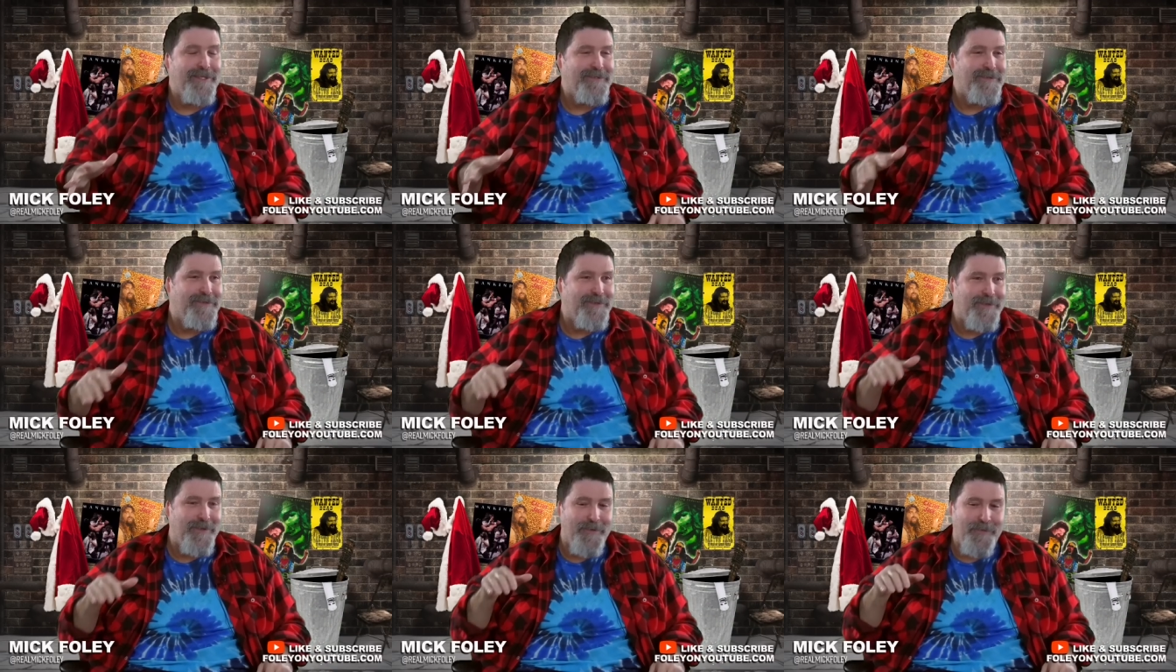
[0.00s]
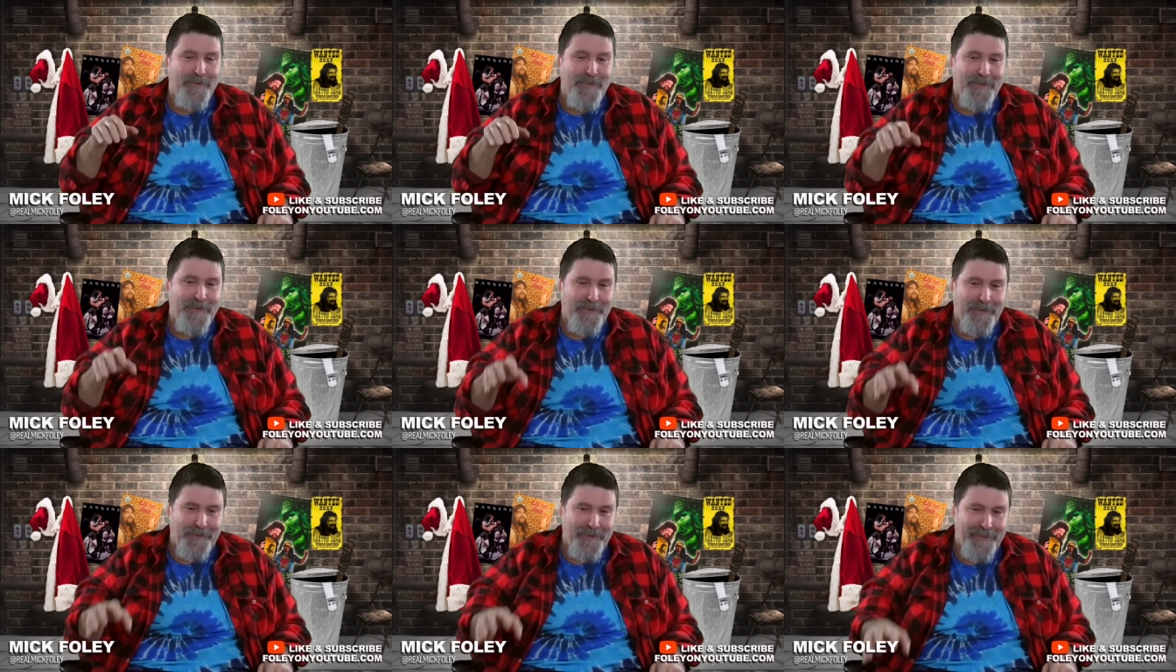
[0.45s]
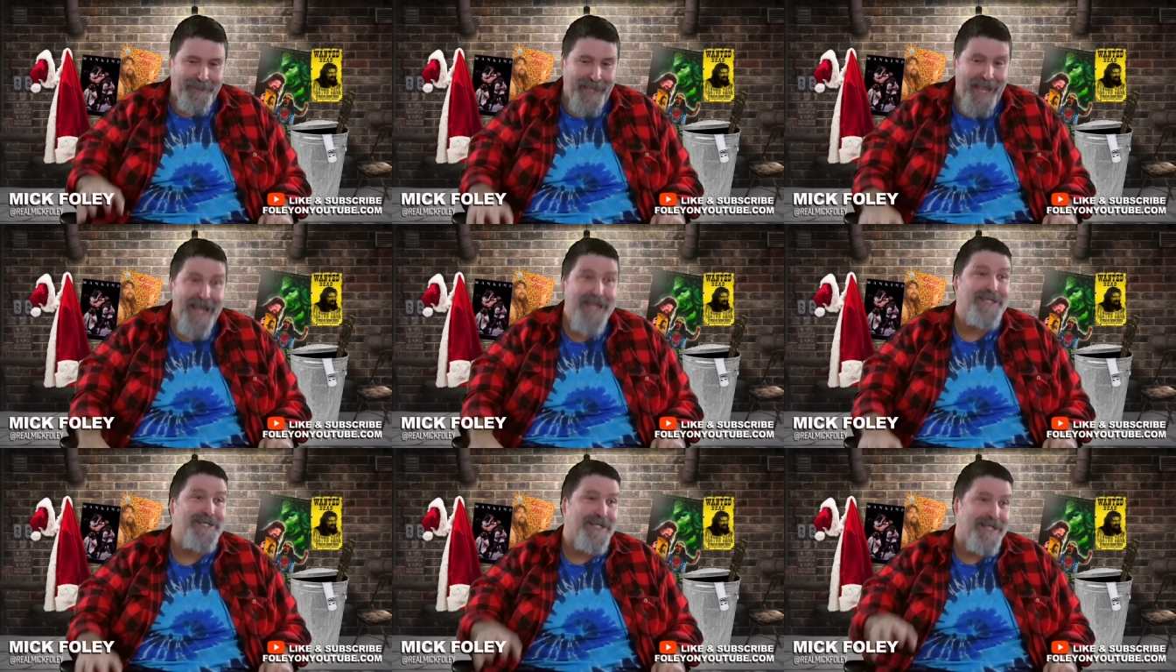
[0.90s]
So
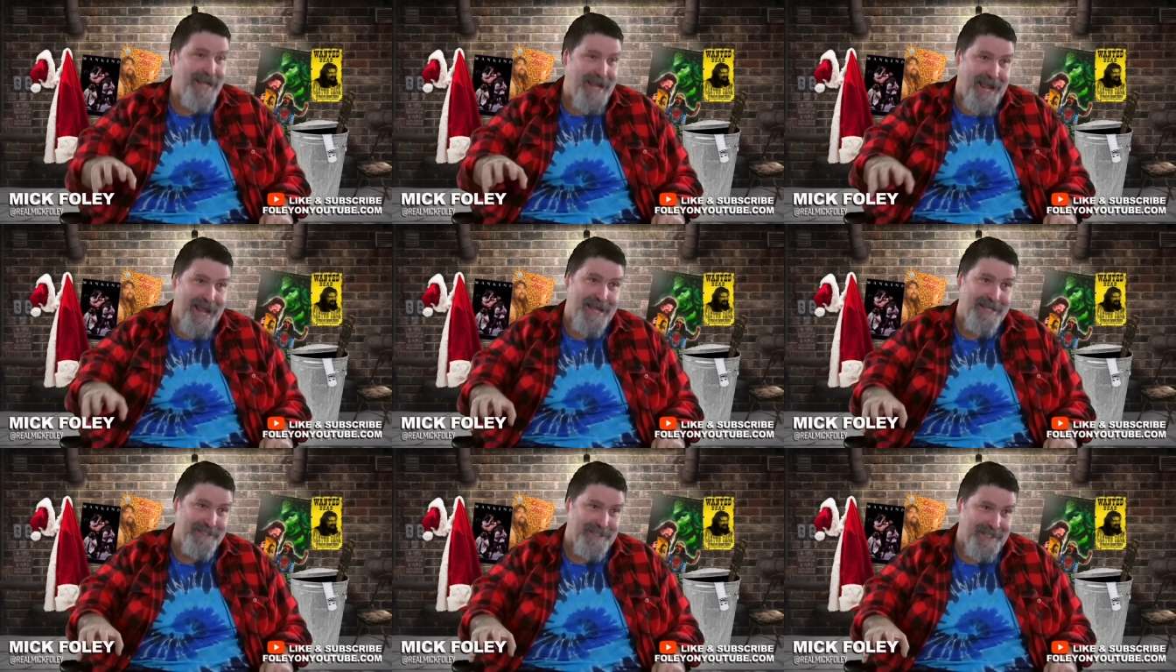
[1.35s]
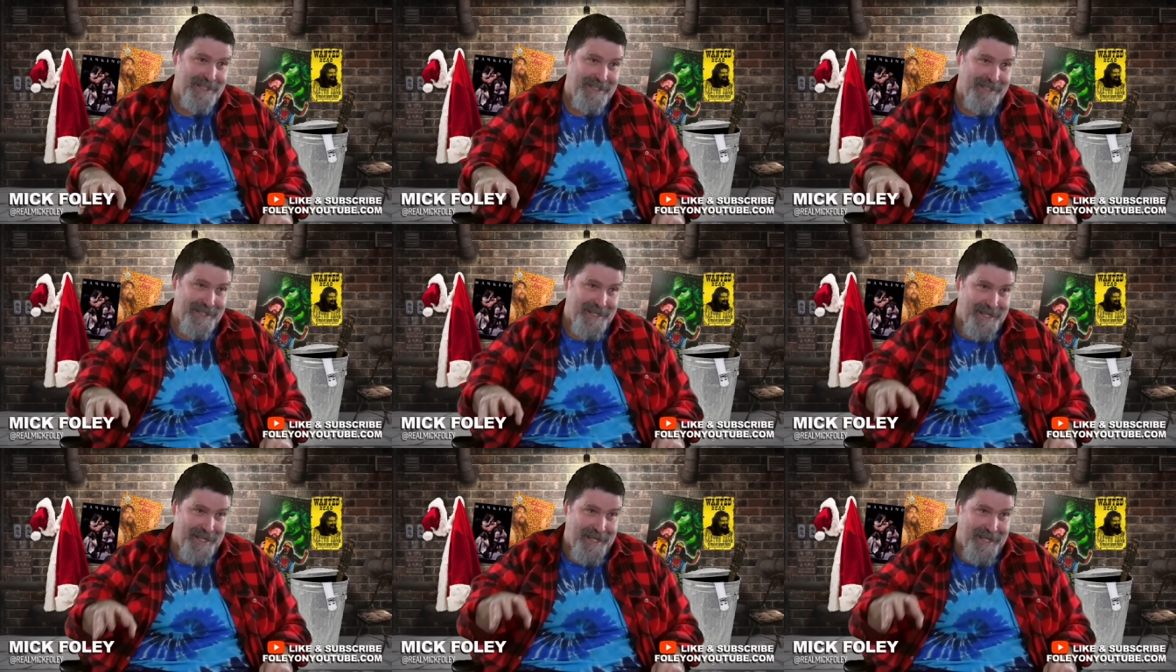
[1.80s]
legend has it